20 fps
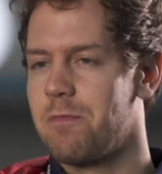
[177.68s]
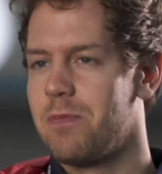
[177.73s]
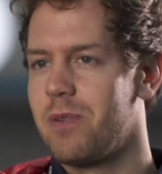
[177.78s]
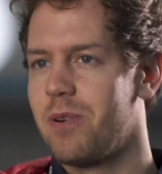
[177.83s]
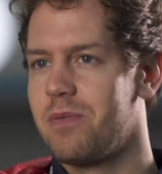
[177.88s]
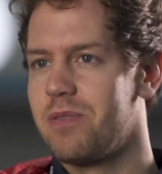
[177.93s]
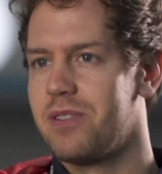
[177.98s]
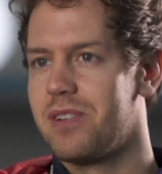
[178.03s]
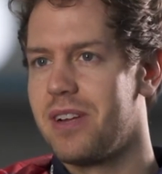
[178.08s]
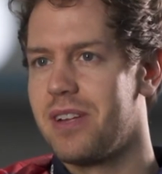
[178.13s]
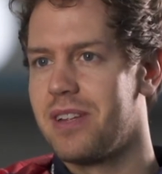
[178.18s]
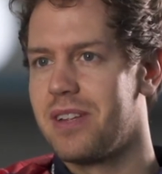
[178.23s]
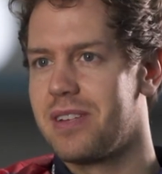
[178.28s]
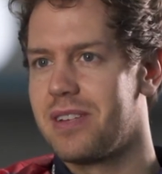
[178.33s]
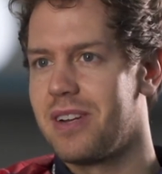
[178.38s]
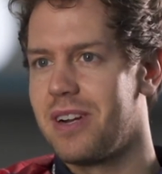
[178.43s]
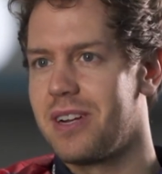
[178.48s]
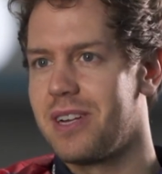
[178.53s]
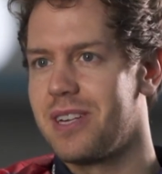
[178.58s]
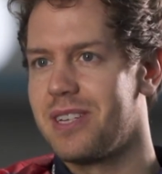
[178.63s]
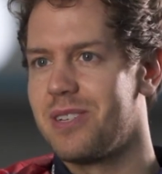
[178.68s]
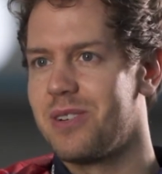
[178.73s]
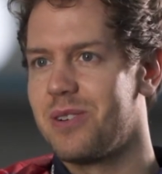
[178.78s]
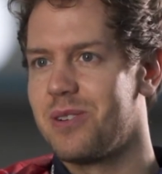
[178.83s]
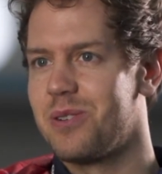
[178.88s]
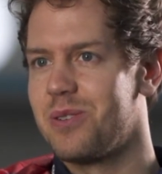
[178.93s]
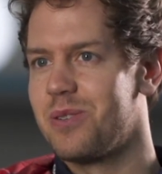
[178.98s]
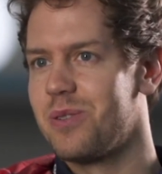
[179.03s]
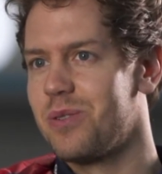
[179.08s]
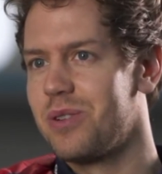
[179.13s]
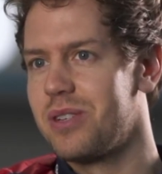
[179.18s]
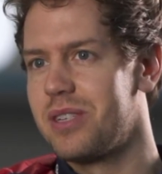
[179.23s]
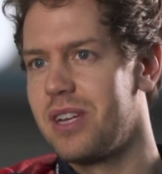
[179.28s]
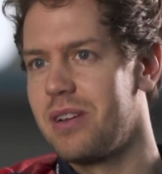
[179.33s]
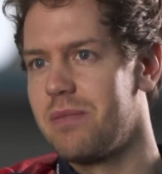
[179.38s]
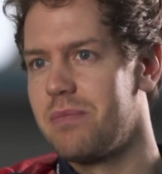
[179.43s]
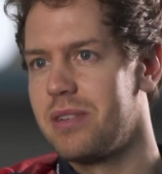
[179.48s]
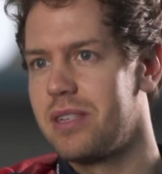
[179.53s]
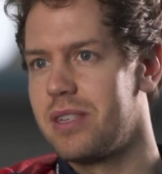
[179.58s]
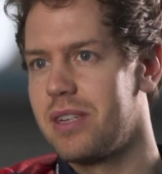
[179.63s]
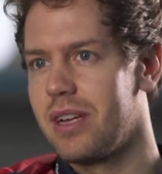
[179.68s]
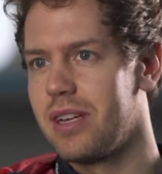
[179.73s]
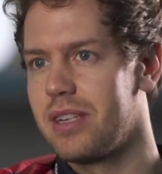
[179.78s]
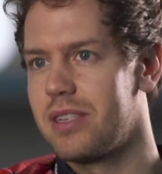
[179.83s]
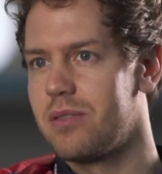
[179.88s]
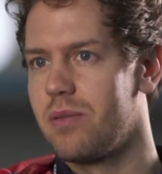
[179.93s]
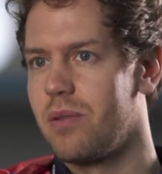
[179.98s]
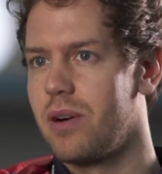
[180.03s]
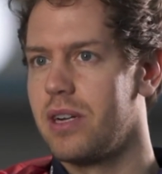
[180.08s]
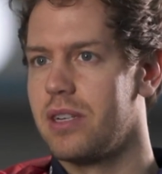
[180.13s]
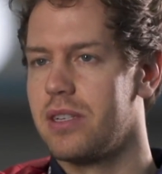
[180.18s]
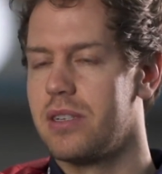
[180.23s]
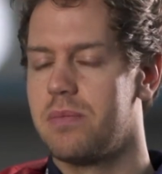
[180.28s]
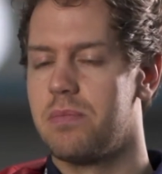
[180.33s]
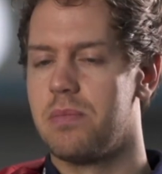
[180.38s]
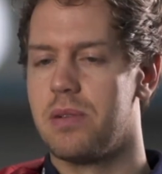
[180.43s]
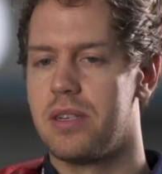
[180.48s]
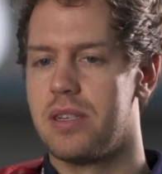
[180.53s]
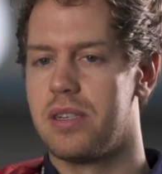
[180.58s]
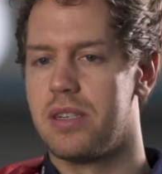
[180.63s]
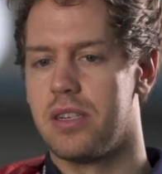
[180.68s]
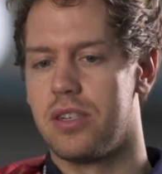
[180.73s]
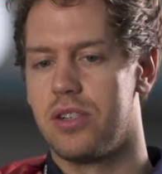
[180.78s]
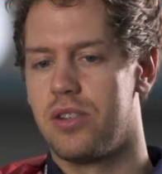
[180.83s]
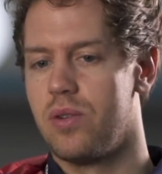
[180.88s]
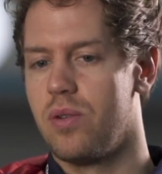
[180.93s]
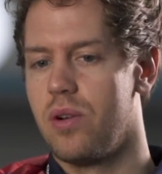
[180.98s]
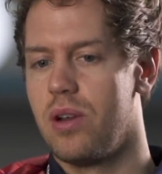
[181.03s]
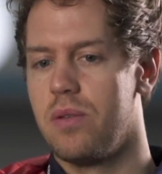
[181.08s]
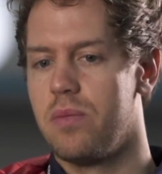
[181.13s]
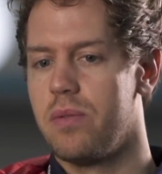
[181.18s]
obviously the target is not to do the same mistakes twice, but surely